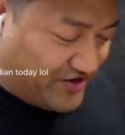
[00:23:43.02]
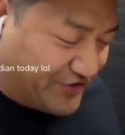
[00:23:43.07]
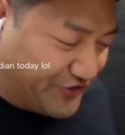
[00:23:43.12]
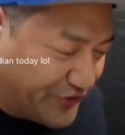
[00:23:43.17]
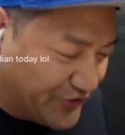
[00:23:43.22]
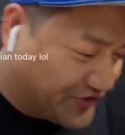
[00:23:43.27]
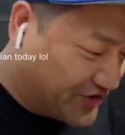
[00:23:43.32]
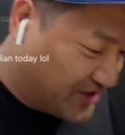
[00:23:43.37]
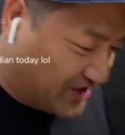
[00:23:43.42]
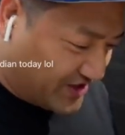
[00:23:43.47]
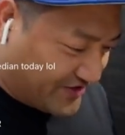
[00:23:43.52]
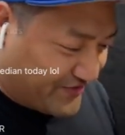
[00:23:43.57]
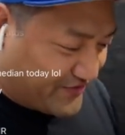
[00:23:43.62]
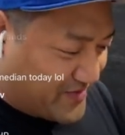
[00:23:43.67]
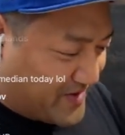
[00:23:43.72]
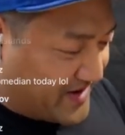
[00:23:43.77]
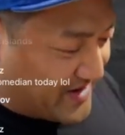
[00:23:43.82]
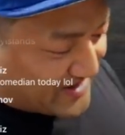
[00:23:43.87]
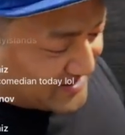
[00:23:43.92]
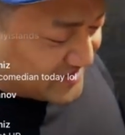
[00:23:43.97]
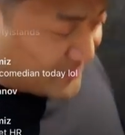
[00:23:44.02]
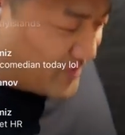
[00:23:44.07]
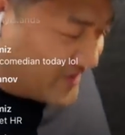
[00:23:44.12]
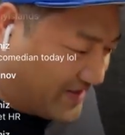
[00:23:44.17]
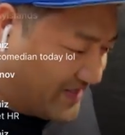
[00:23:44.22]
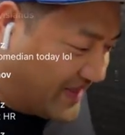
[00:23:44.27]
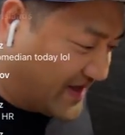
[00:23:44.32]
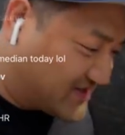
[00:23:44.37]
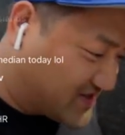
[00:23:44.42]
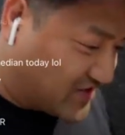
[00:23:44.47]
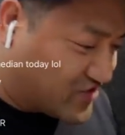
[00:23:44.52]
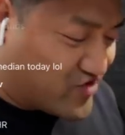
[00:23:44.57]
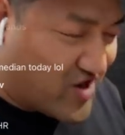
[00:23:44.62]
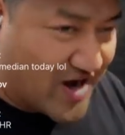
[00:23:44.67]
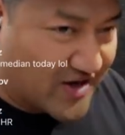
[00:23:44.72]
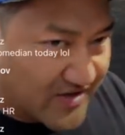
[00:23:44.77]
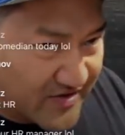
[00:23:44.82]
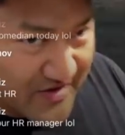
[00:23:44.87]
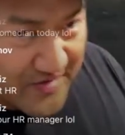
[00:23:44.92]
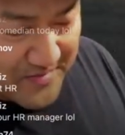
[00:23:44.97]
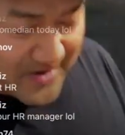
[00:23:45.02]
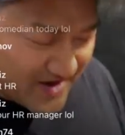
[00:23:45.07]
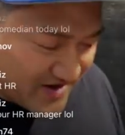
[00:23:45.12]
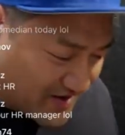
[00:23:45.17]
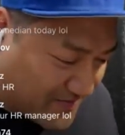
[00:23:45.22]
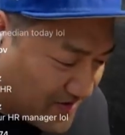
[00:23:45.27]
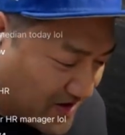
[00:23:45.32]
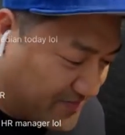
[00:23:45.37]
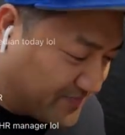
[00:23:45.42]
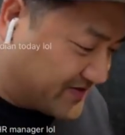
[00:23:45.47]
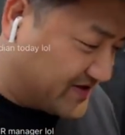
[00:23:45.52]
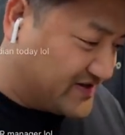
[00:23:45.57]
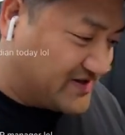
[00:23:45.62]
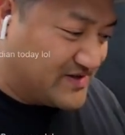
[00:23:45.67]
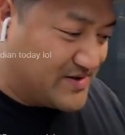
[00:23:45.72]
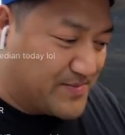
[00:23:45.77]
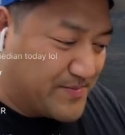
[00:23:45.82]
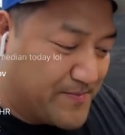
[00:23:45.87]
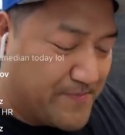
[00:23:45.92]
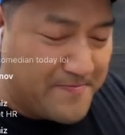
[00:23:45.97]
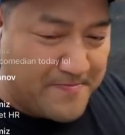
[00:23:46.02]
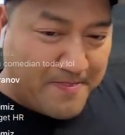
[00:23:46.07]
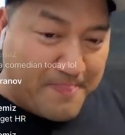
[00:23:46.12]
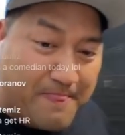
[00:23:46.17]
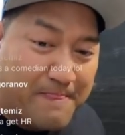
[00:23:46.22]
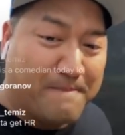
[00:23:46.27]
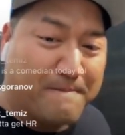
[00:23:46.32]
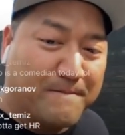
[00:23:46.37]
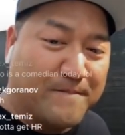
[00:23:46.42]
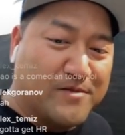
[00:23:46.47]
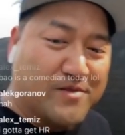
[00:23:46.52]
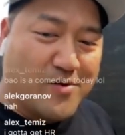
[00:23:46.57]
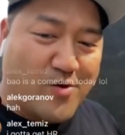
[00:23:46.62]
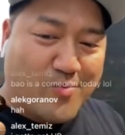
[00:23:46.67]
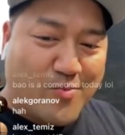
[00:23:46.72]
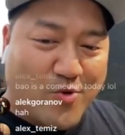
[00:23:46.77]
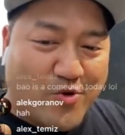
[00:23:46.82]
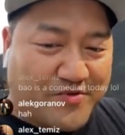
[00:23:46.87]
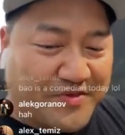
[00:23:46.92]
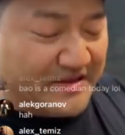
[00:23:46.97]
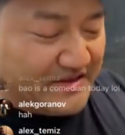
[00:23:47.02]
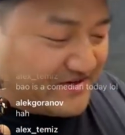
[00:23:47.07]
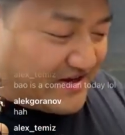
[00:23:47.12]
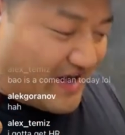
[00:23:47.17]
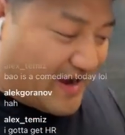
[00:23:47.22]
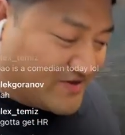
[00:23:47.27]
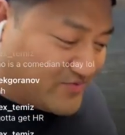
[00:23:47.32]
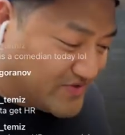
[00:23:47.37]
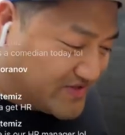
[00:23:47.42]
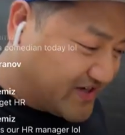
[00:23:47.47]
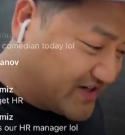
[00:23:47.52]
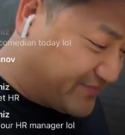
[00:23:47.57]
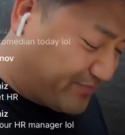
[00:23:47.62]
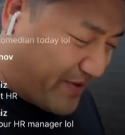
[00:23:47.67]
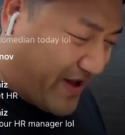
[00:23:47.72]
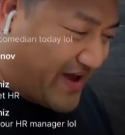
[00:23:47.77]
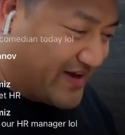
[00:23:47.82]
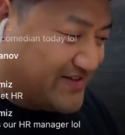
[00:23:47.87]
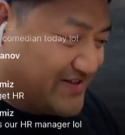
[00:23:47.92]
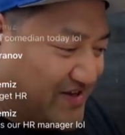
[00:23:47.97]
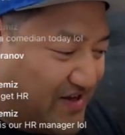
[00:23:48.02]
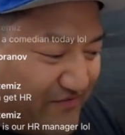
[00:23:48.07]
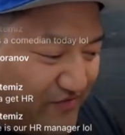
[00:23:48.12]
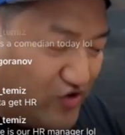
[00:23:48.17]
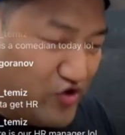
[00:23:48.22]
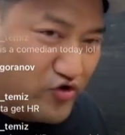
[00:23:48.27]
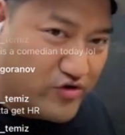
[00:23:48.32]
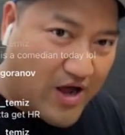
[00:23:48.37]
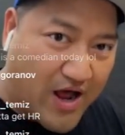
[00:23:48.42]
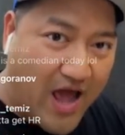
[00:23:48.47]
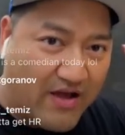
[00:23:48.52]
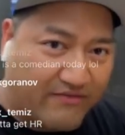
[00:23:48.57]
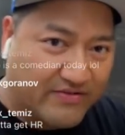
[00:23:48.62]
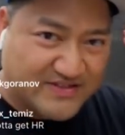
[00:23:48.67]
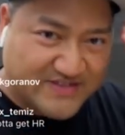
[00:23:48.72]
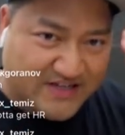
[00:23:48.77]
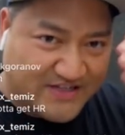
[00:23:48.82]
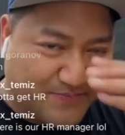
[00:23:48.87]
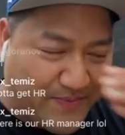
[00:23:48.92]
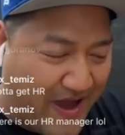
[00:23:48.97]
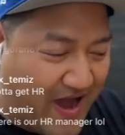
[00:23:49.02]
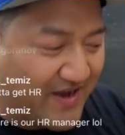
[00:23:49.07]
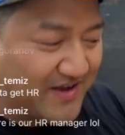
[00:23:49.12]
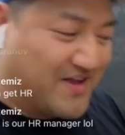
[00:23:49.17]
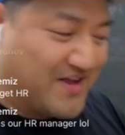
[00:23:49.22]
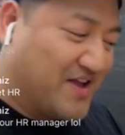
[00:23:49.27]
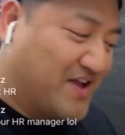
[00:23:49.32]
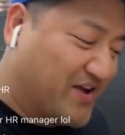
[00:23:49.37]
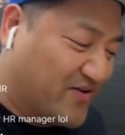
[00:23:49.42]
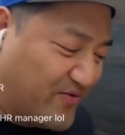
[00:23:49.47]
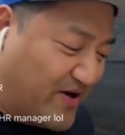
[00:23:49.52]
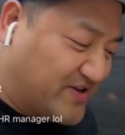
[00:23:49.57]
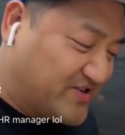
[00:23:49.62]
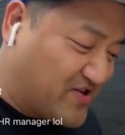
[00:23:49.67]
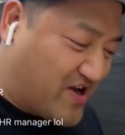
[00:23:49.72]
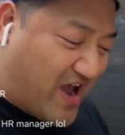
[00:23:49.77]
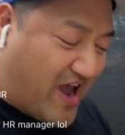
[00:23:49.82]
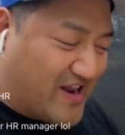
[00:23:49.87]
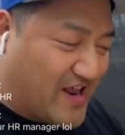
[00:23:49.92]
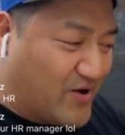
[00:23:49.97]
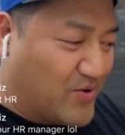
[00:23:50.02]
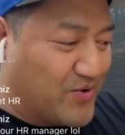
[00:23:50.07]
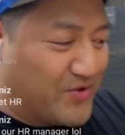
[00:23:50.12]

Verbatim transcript: You're too good looking for me. Can someone less attractive than me come on, please? No more of these guys with six packs. If you do not have a six pack, raise your hand.